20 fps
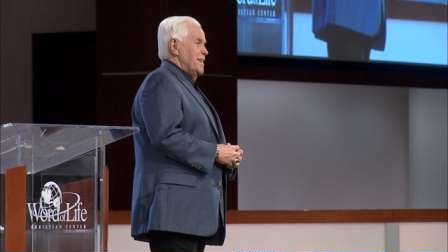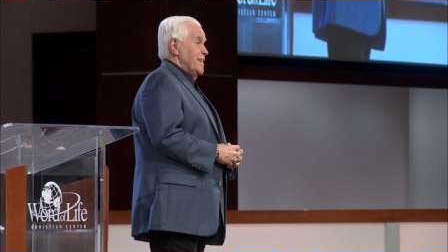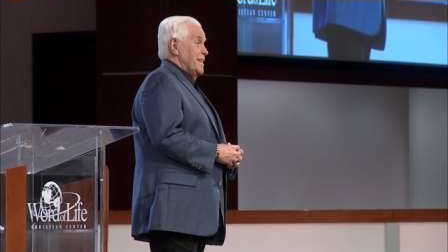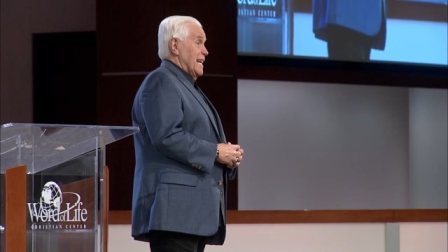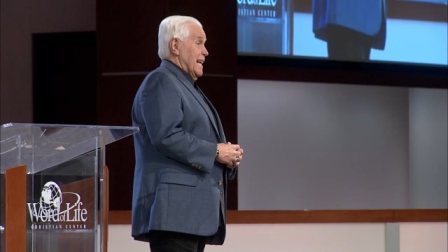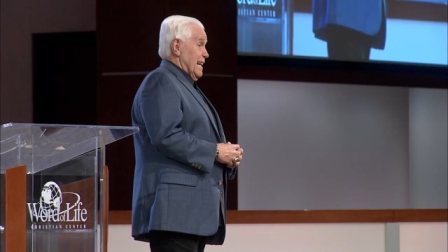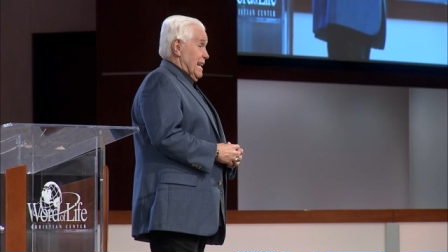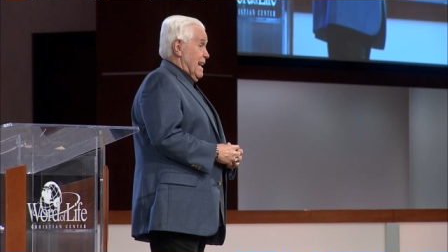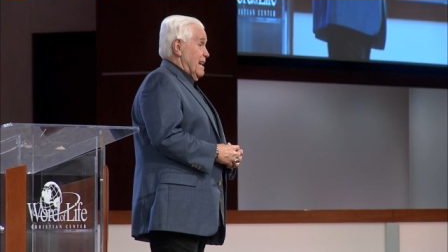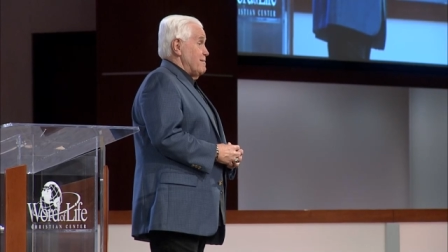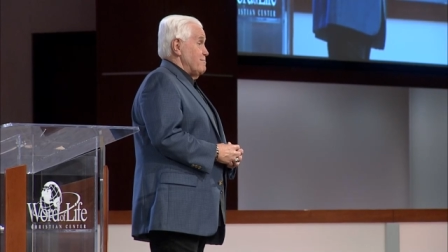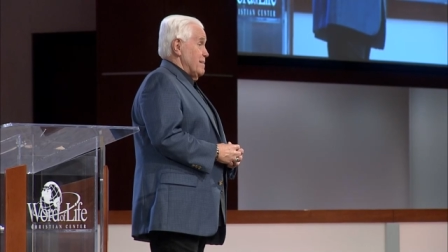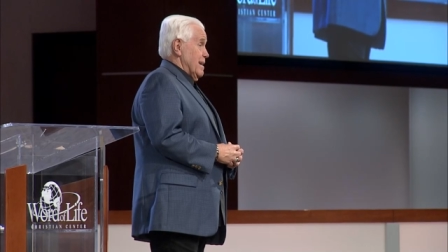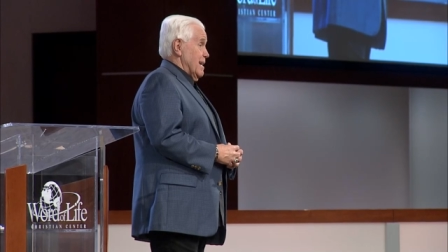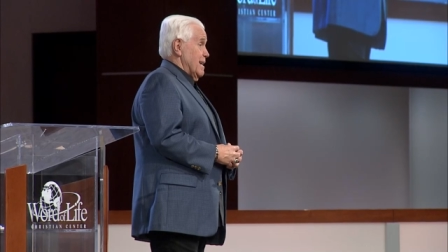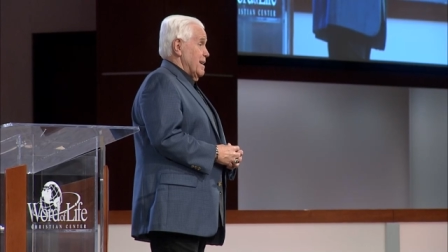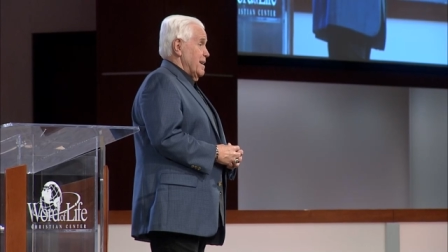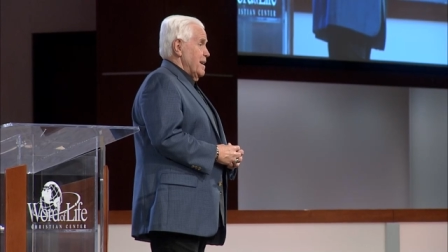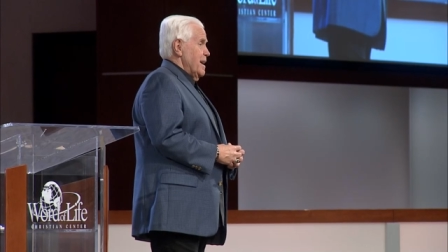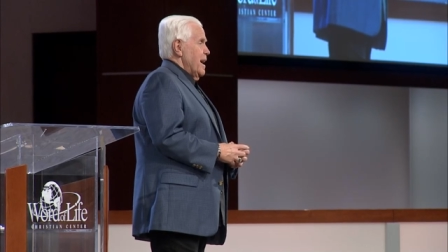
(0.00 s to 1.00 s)
They like me.
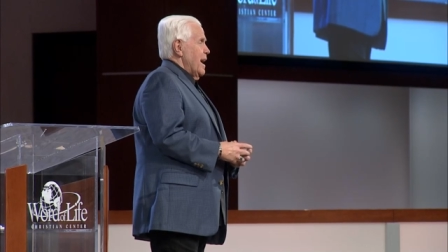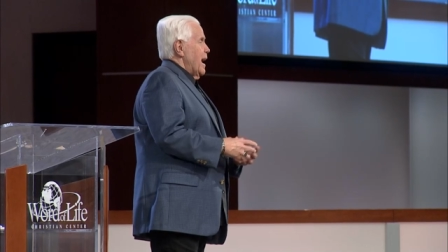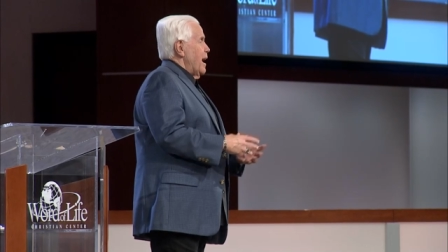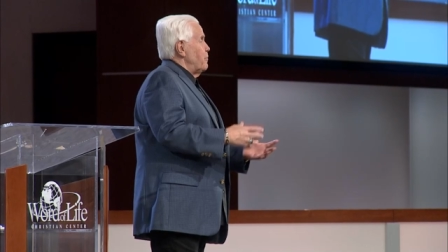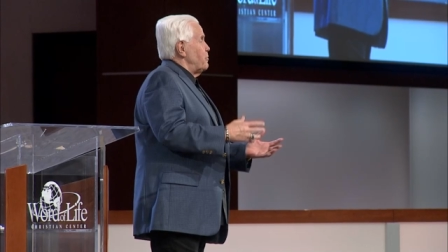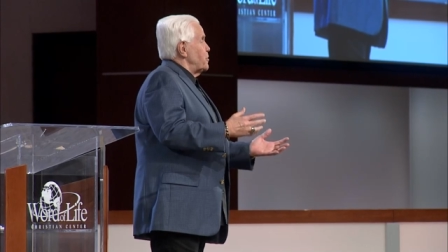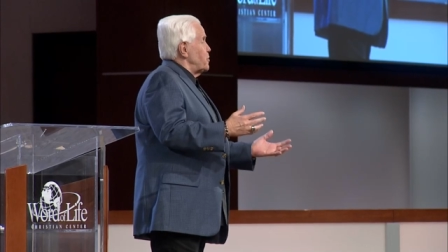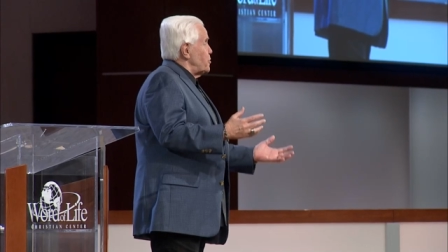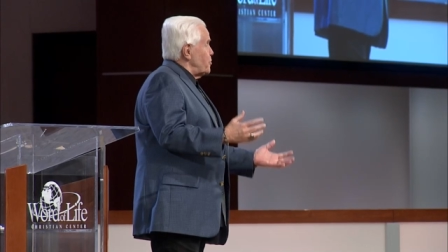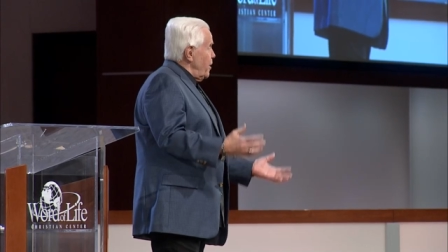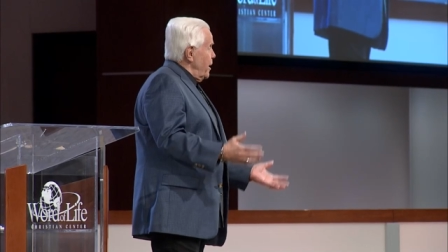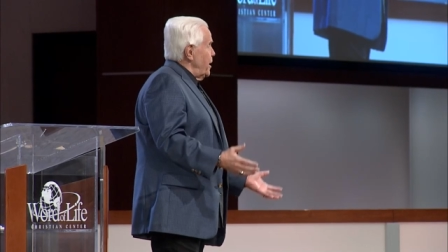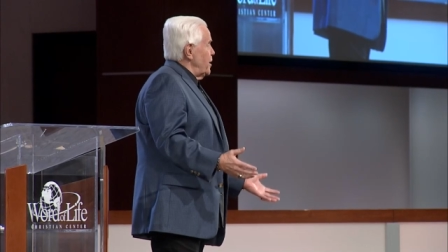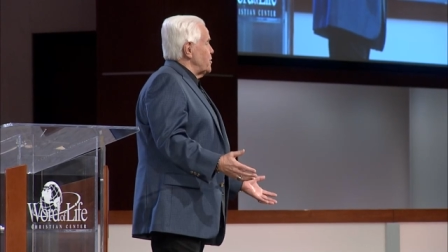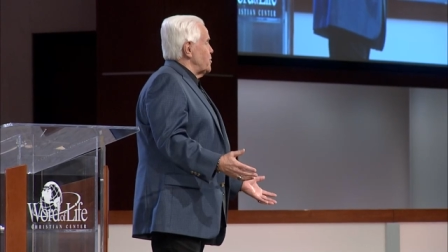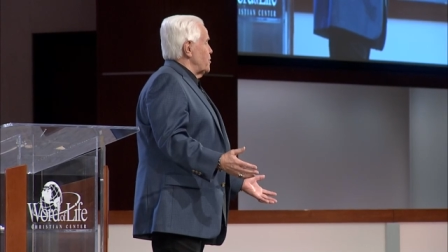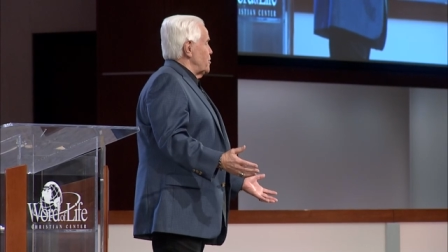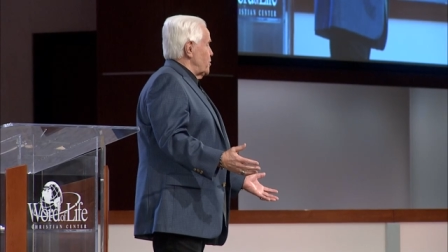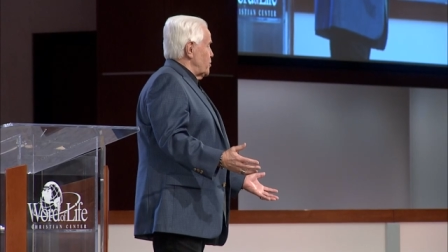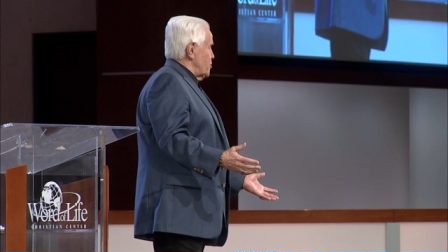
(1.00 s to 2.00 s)
I was
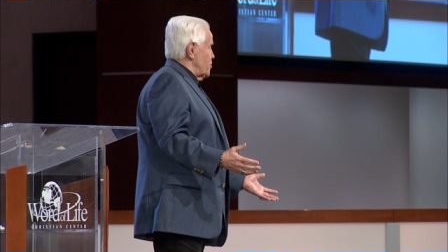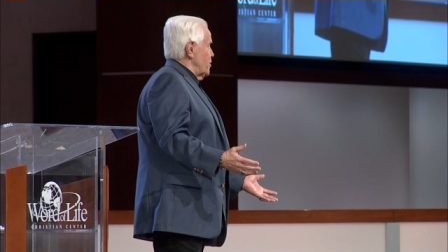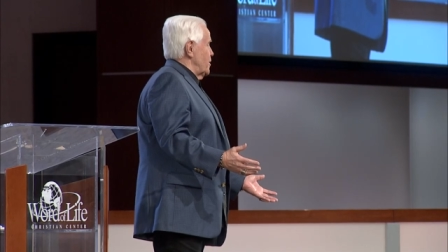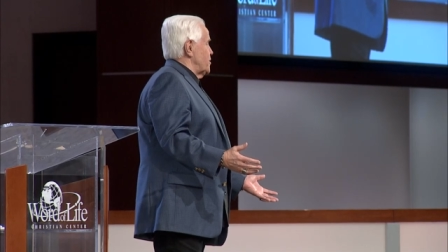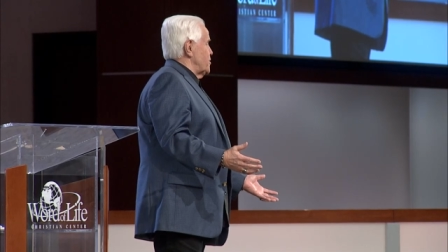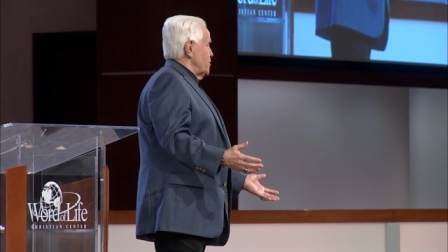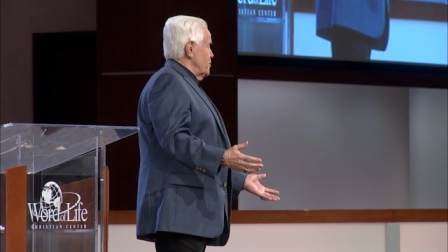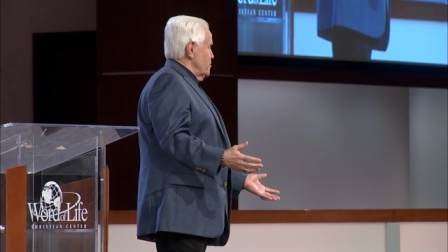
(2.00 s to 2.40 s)
raised on the streets of